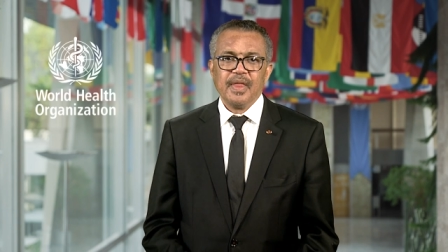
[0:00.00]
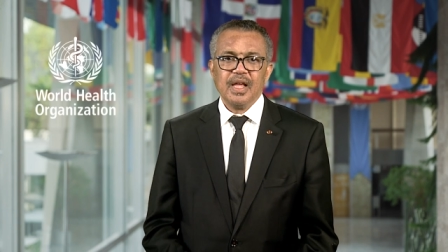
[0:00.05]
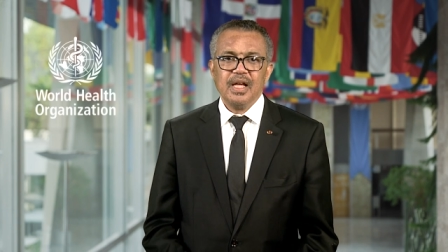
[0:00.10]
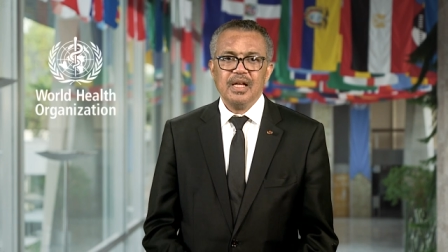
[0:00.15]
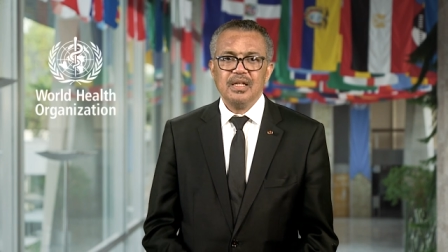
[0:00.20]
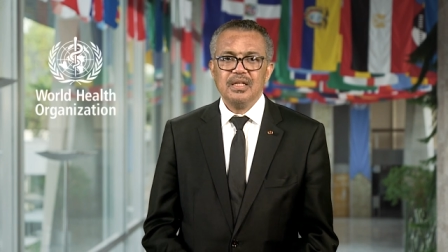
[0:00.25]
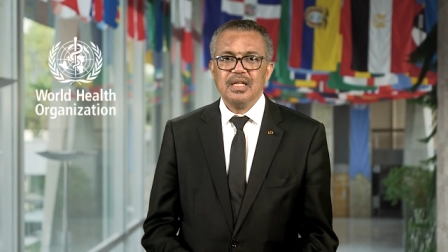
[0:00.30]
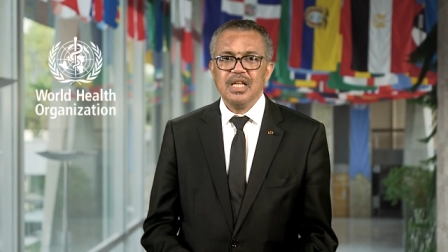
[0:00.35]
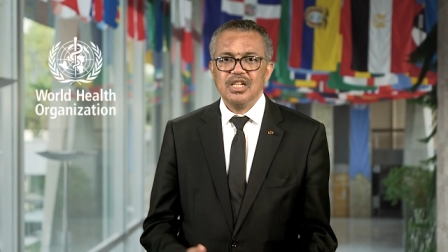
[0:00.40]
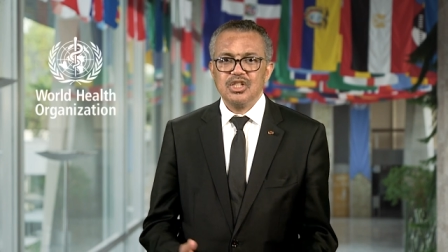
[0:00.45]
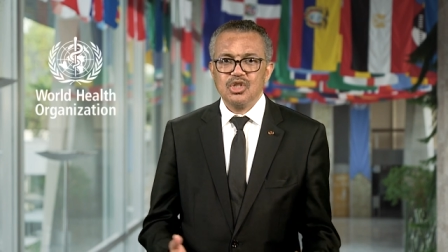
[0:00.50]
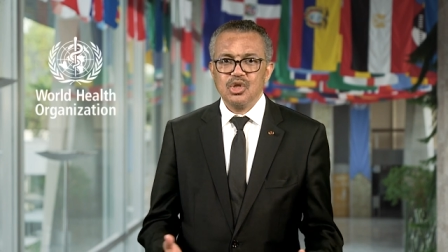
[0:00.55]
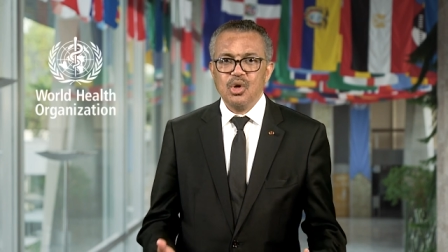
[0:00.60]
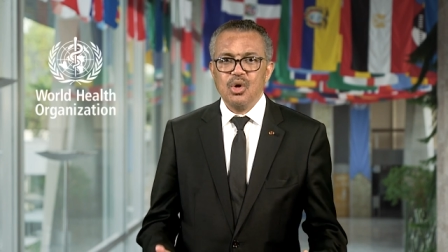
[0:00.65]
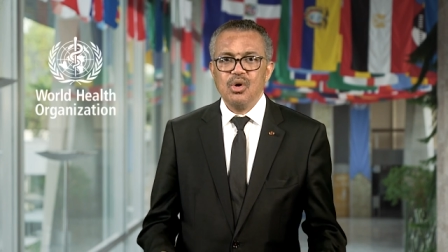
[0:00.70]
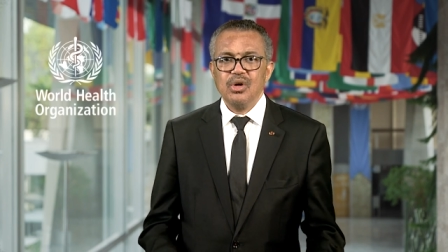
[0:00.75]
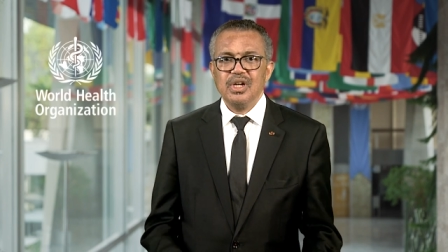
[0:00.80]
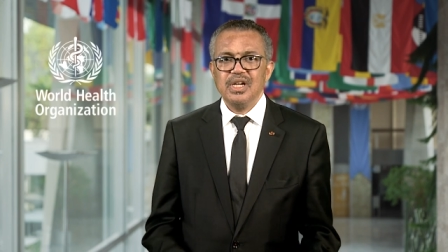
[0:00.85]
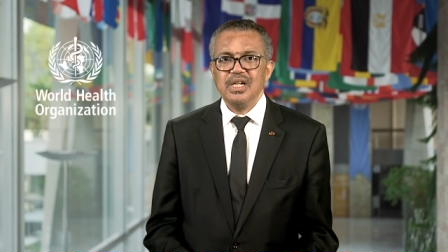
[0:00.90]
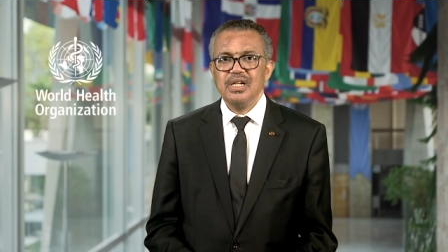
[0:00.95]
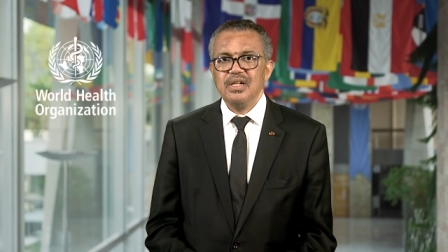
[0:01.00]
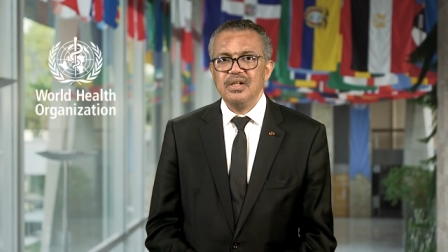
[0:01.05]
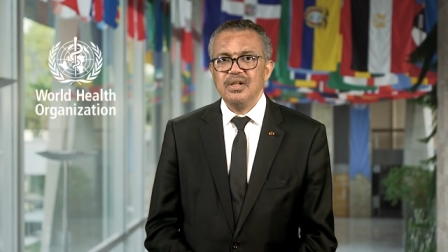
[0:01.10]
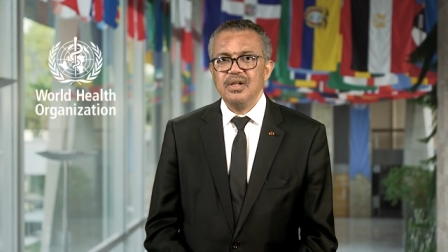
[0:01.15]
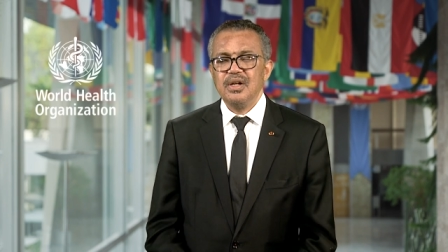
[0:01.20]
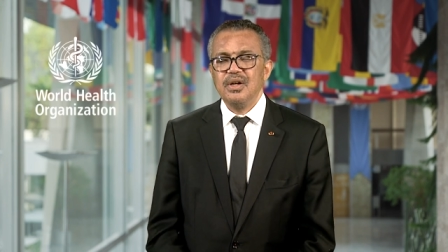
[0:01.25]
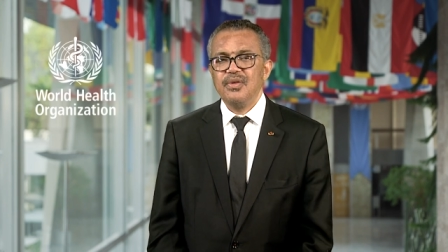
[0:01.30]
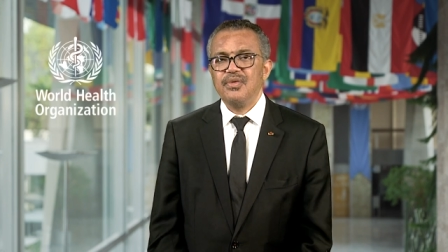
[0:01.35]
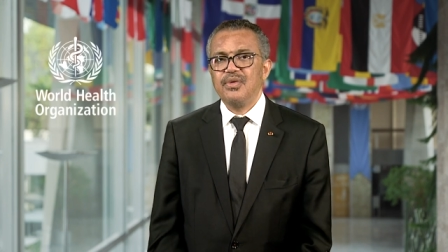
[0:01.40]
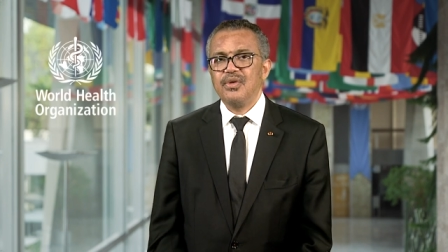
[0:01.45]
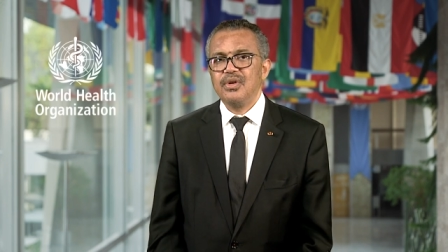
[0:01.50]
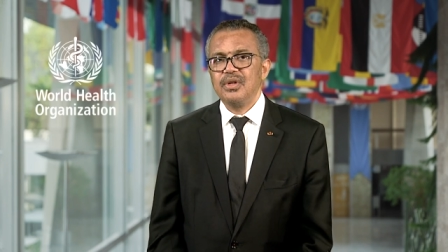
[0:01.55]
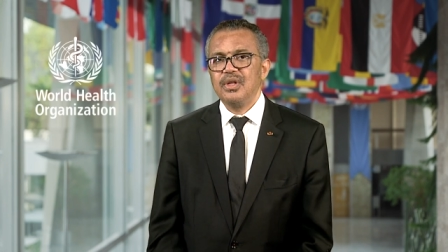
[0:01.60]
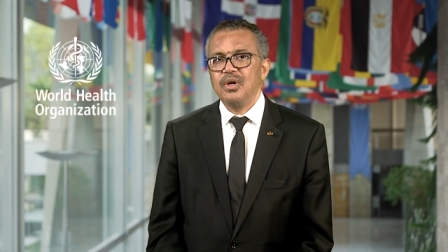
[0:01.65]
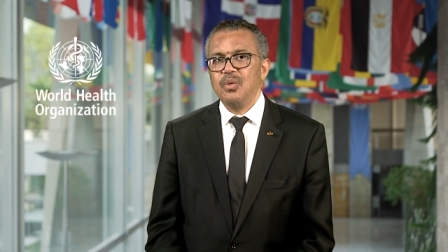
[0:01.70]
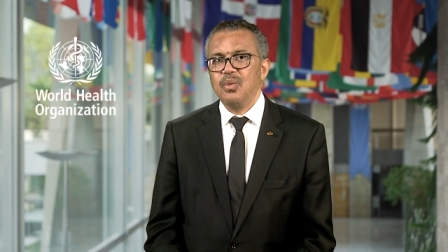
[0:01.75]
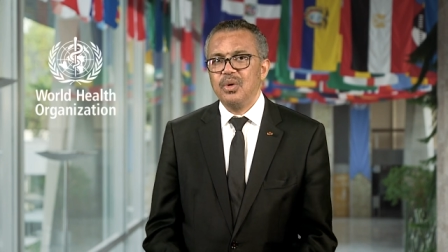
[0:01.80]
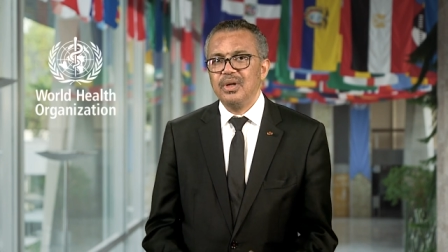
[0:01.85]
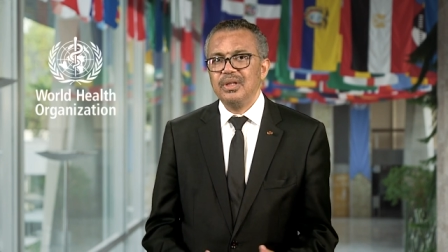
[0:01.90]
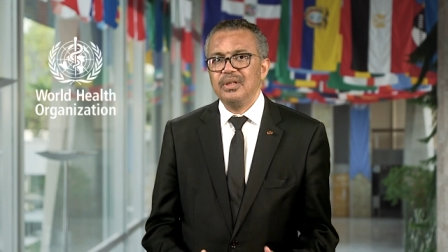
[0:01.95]
The slogan for
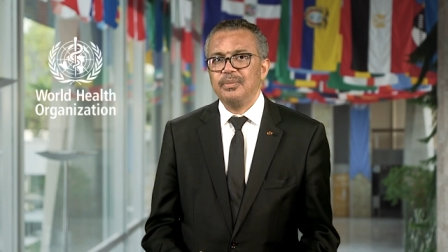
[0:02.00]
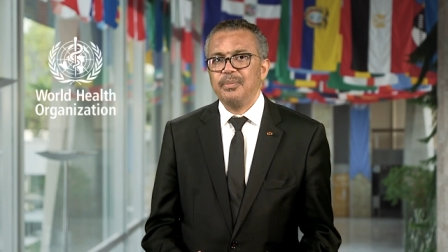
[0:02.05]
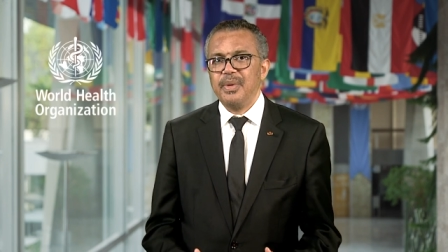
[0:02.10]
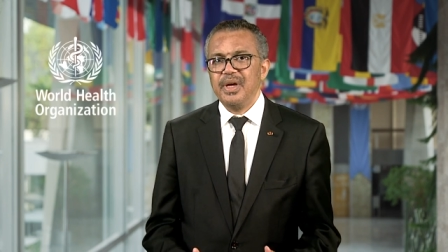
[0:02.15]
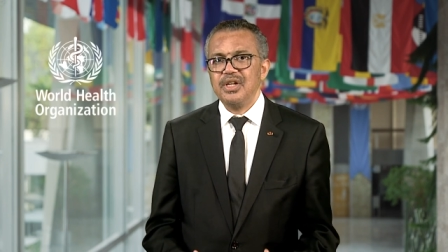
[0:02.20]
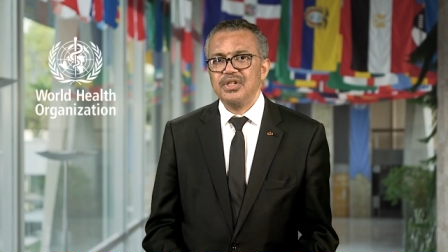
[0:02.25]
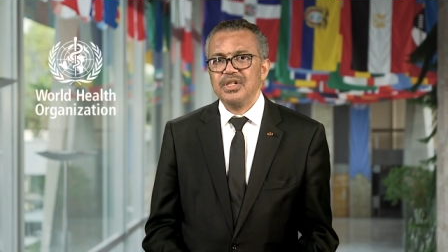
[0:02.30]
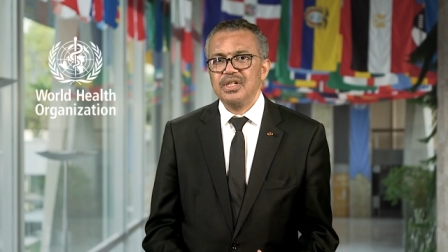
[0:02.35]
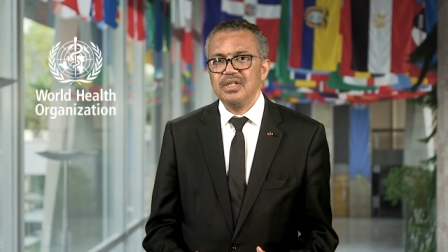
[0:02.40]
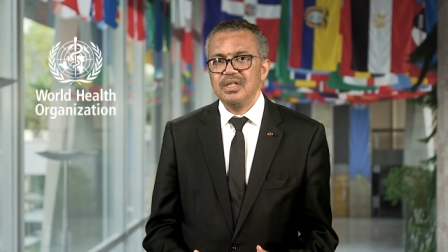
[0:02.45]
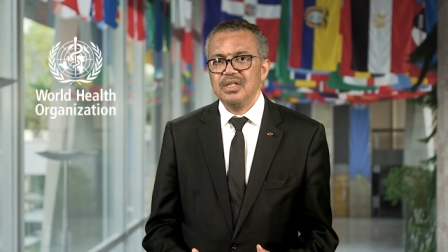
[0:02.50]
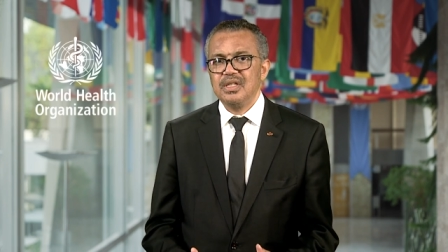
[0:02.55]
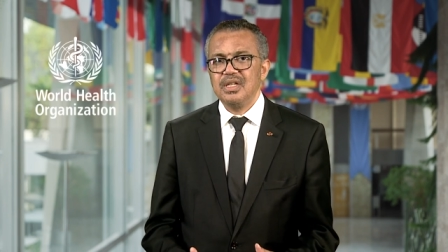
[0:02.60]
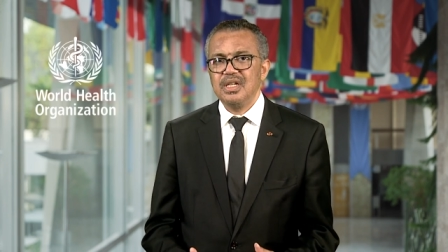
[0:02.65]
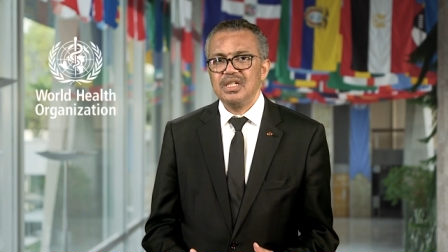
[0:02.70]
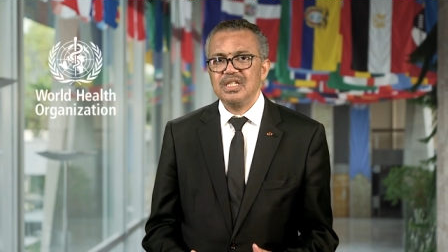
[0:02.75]
the World Patient